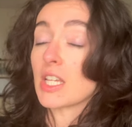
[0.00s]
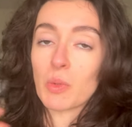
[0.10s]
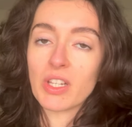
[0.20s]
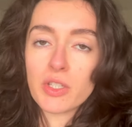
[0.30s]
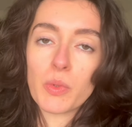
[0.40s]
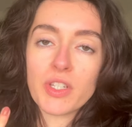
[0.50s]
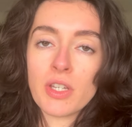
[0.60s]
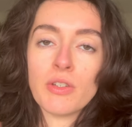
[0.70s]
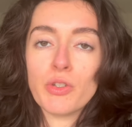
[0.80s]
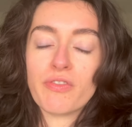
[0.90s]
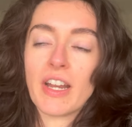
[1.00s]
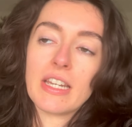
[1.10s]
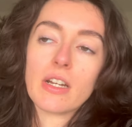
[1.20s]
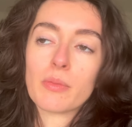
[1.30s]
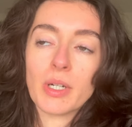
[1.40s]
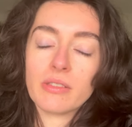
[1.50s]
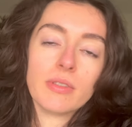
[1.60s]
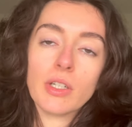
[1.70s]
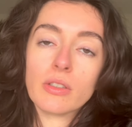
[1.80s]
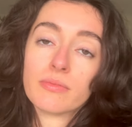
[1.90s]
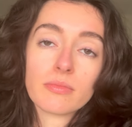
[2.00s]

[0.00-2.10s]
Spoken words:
as well as the ones that you do find here, but you know.